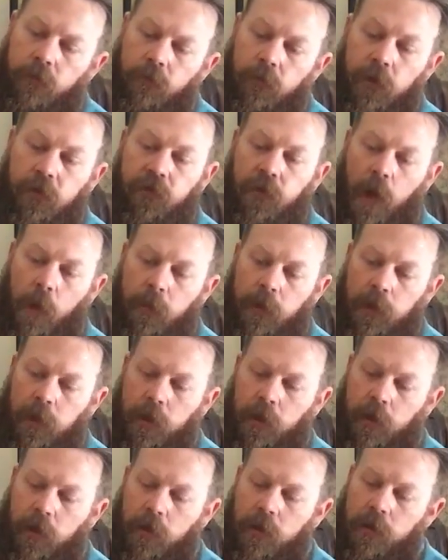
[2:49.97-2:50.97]
this time of
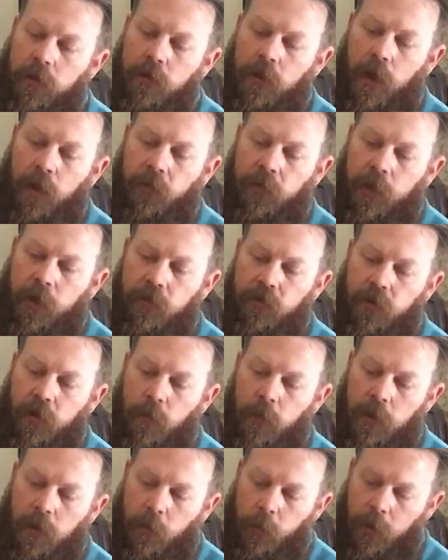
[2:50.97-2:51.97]
year, I think it's
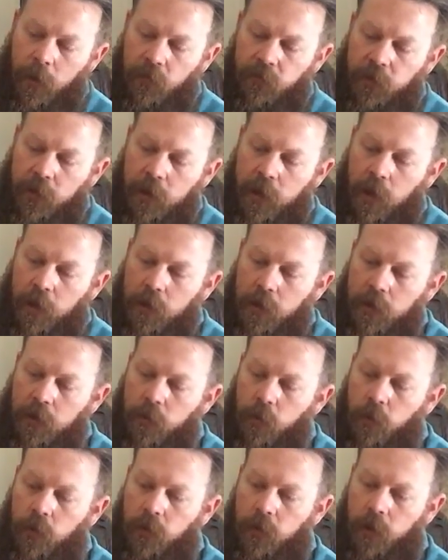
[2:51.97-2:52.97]
going to be the perfect color
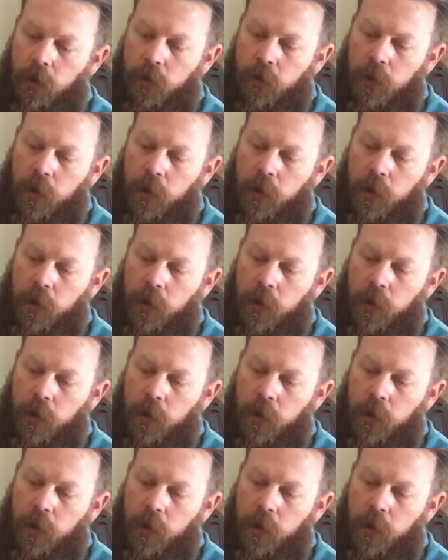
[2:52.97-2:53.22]
when